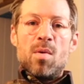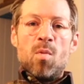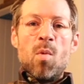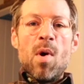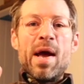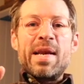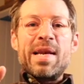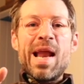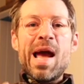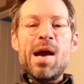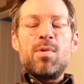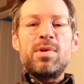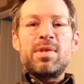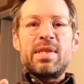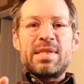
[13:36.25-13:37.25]
We're
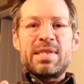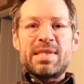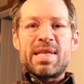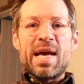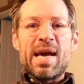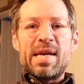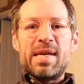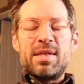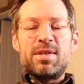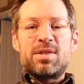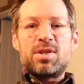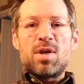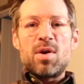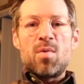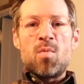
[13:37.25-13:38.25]
now at the
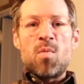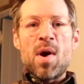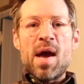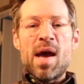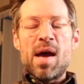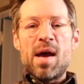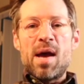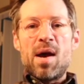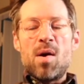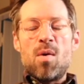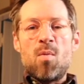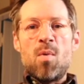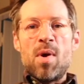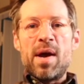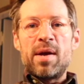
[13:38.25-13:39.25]
stage where
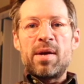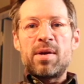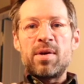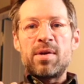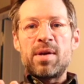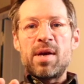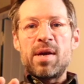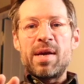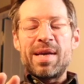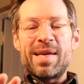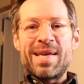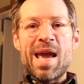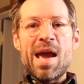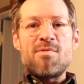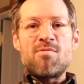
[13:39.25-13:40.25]
we're going to
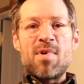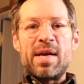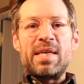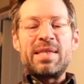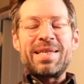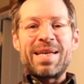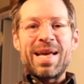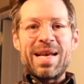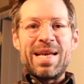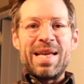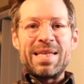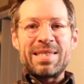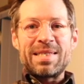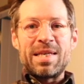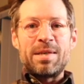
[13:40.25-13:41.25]
get ready to get
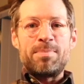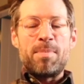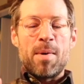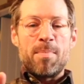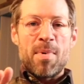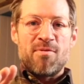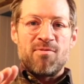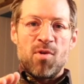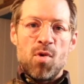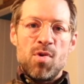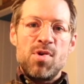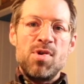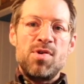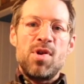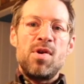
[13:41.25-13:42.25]
listed. But
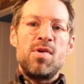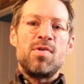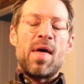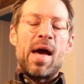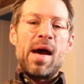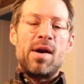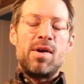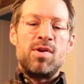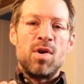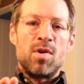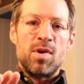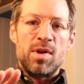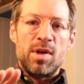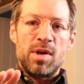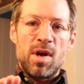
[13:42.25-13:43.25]
before you do that, you're
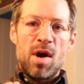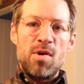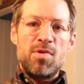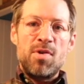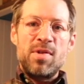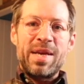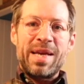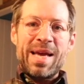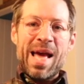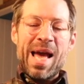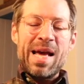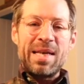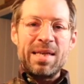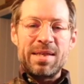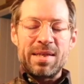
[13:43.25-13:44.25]
going to go through the
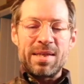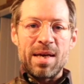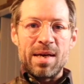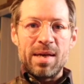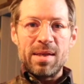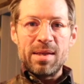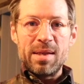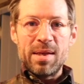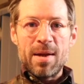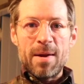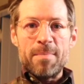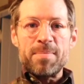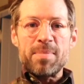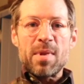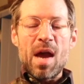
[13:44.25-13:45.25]
calendar
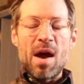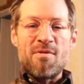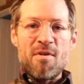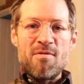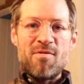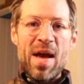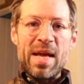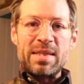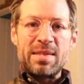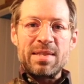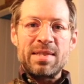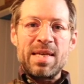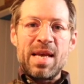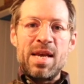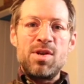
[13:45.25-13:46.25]
of
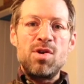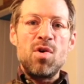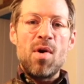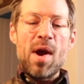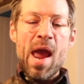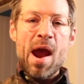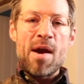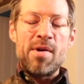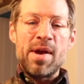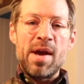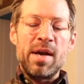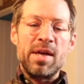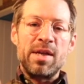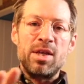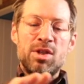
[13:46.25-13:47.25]
events in your
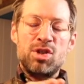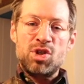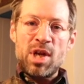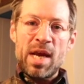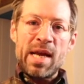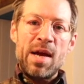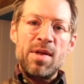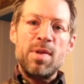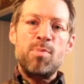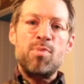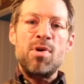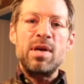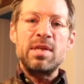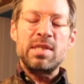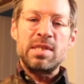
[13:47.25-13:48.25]
area. Are going to check out the
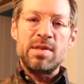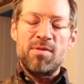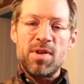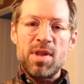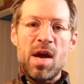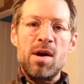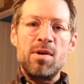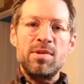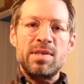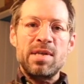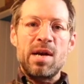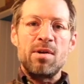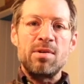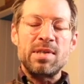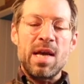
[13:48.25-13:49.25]
prices of other
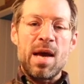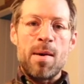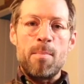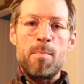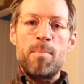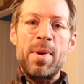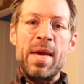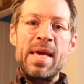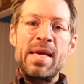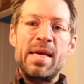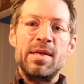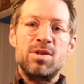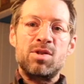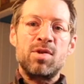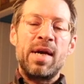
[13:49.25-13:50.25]
hotels at
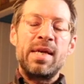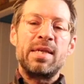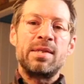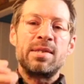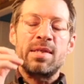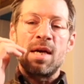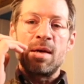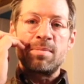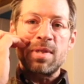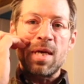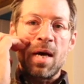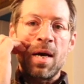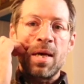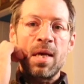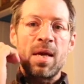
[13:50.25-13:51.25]
peak trading times,
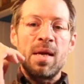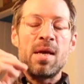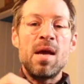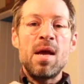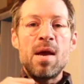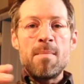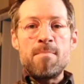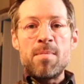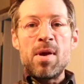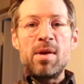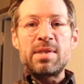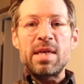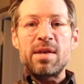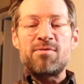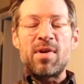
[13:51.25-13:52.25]
i.e.
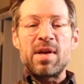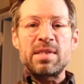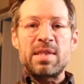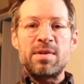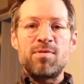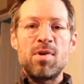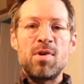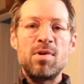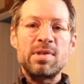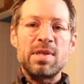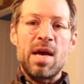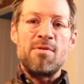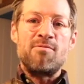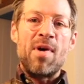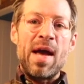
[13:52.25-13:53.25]
music
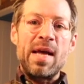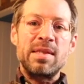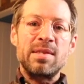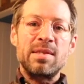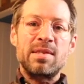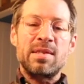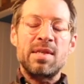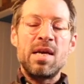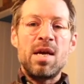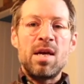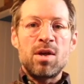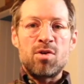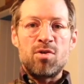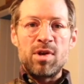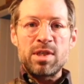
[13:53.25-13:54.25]
festivals, events,
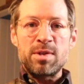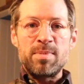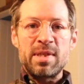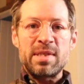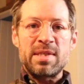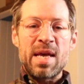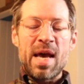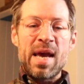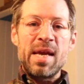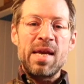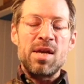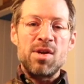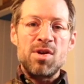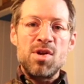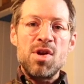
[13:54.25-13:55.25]
Christmas
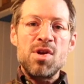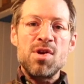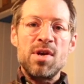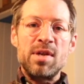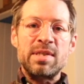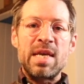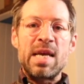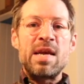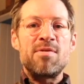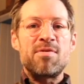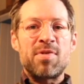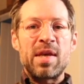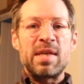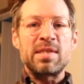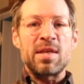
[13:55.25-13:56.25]
Day, New Year's Eve,
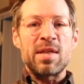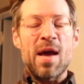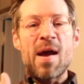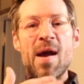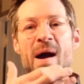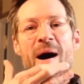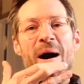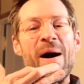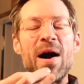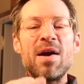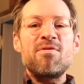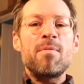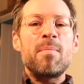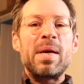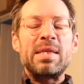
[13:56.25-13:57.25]
things like that. I
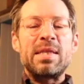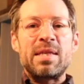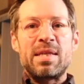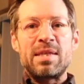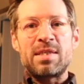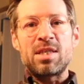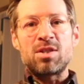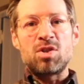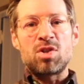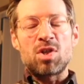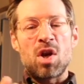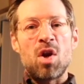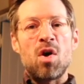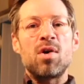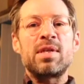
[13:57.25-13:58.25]
even made the decision
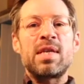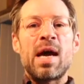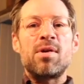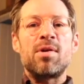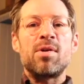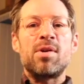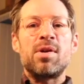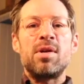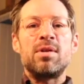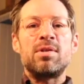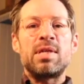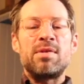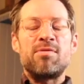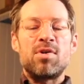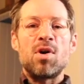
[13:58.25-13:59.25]
to lock down on New
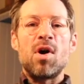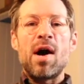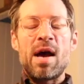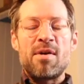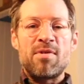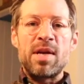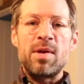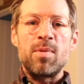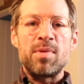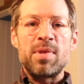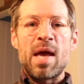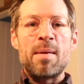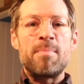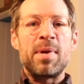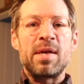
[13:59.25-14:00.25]
Year's Eve and not have anyone
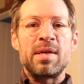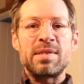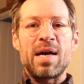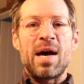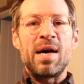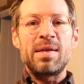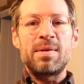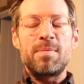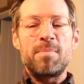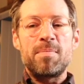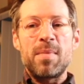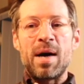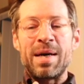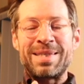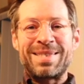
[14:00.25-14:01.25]
there, because I
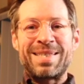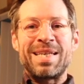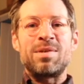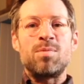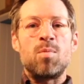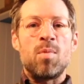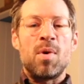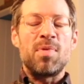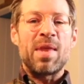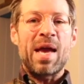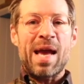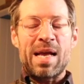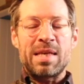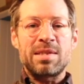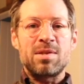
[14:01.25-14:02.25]
didn't want the
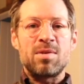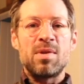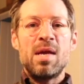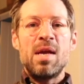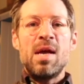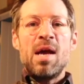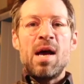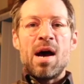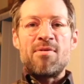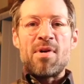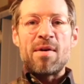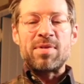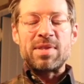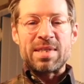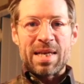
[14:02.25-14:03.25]
hassle of
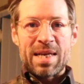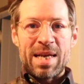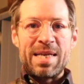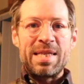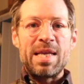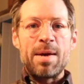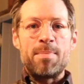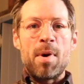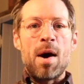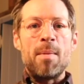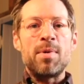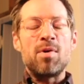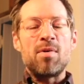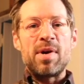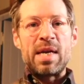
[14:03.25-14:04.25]
having to clean the
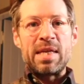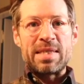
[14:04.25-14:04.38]
apartment or any